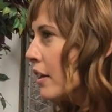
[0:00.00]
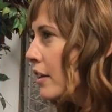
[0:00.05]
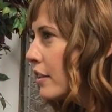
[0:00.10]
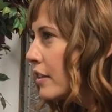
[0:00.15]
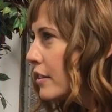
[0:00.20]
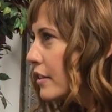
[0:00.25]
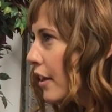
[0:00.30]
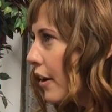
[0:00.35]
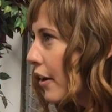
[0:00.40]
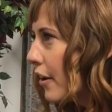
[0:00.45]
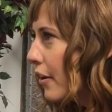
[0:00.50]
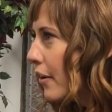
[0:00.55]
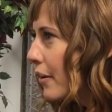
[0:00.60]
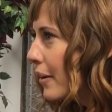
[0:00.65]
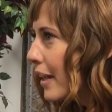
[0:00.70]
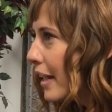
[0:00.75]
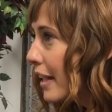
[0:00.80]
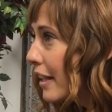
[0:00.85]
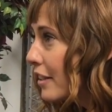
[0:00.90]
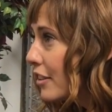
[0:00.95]
So
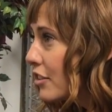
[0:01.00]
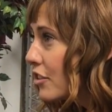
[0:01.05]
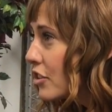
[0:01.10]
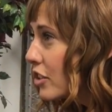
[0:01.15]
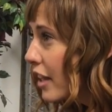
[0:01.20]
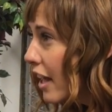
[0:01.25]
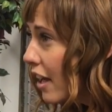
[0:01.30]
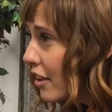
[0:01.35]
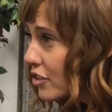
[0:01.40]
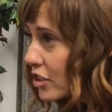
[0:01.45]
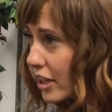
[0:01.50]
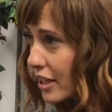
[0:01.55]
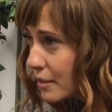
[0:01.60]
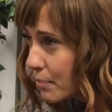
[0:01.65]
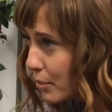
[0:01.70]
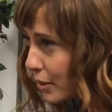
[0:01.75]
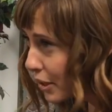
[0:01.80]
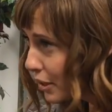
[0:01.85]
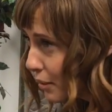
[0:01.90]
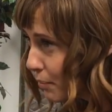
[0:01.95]
in Janelle, she has
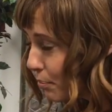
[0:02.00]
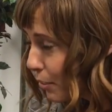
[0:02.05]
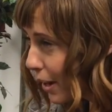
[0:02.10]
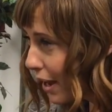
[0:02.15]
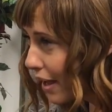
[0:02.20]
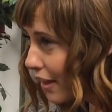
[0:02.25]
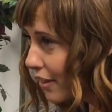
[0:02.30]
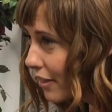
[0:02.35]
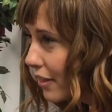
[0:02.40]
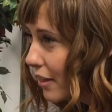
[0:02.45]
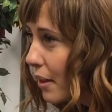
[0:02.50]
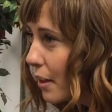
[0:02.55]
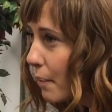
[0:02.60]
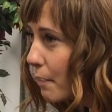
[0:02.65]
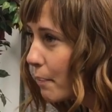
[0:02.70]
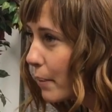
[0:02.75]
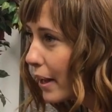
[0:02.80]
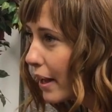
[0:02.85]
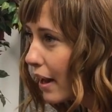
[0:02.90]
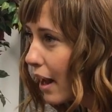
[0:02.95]
pretty good breath,
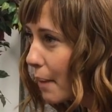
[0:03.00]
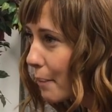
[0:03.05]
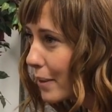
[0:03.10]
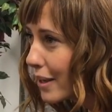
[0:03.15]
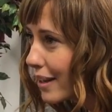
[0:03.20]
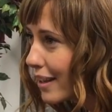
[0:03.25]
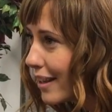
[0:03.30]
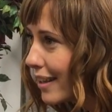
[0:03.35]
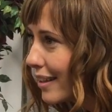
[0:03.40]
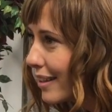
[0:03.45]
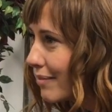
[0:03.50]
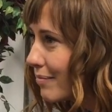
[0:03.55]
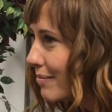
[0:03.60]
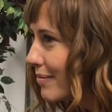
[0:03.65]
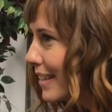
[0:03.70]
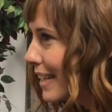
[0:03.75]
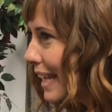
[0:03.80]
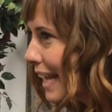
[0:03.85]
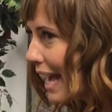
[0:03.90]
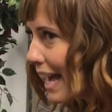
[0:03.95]
but I'm gonna
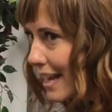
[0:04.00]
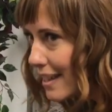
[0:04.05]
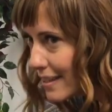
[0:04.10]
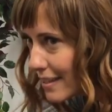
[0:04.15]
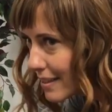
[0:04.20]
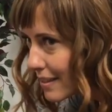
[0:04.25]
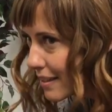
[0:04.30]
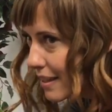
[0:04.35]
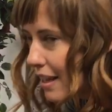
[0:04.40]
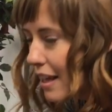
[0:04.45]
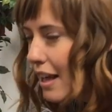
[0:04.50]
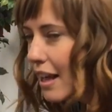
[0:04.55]
guess,